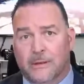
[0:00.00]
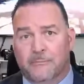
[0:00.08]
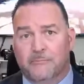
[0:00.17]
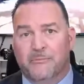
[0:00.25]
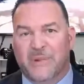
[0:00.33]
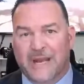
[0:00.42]

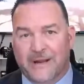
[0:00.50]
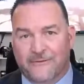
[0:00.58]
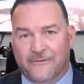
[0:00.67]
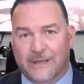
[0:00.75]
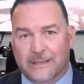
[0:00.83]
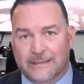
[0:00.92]

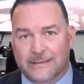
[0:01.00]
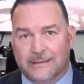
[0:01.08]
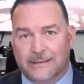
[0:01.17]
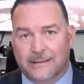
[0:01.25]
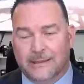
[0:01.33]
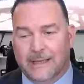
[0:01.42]
benefit.
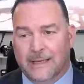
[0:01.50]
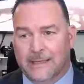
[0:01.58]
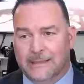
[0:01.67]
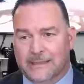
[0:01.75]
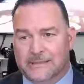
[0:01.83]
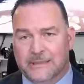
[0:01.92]

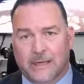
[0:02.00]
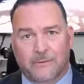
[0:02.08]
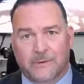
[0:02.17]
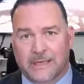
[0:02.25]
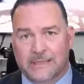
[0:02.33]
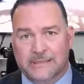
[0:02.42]
And that's not
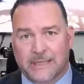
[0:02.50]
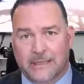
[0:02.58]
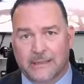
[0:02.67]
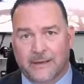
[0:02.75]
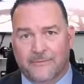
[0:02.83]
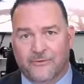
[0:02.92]
what I
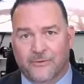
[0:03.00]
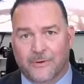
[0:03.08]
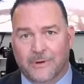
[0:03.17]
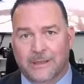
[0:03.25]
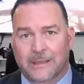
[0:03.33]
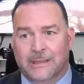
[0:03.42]
signed up
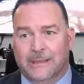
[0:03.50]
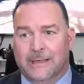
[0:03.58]
for.